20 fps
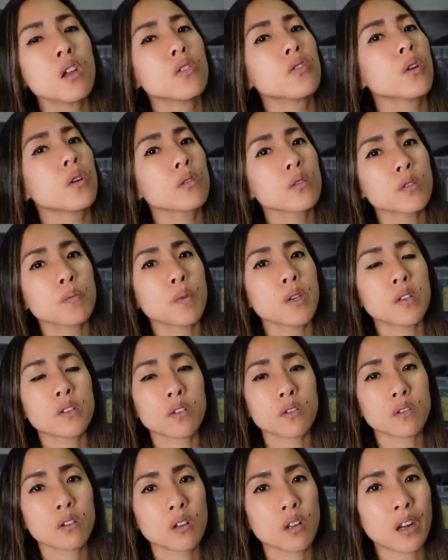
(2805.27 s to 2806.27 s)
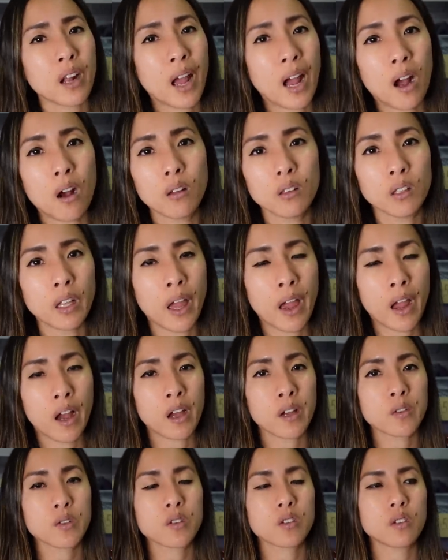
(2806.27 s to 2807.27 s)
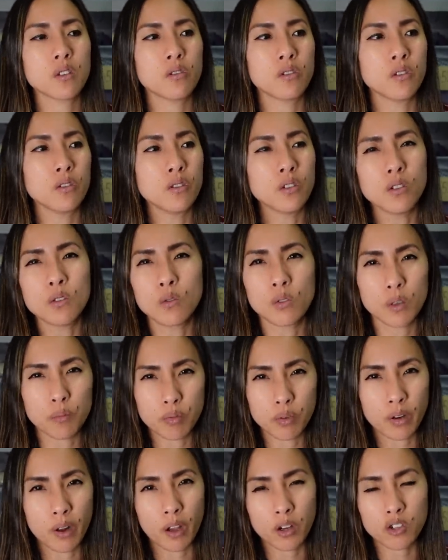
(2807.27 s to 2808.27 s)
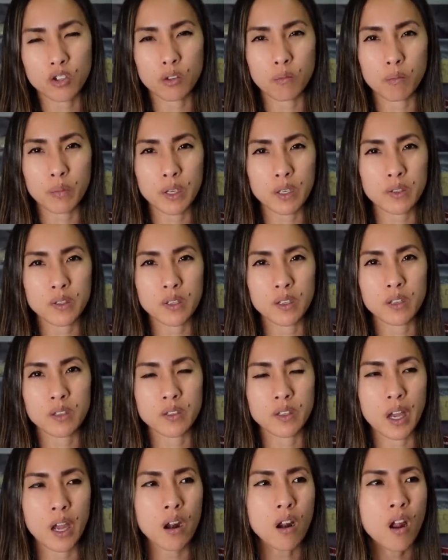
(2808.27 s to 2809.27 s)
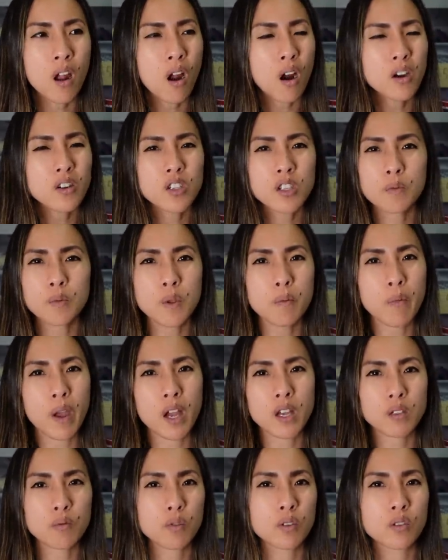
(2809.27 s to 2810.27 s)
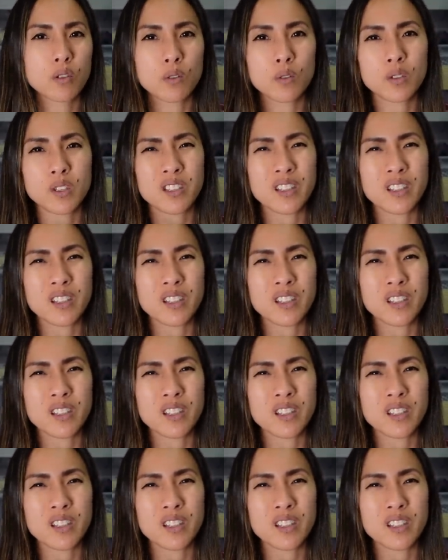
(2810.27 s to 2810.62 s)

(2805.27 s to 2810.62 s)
those pieces are going to outlast the newer production pieces that are just being mass produced,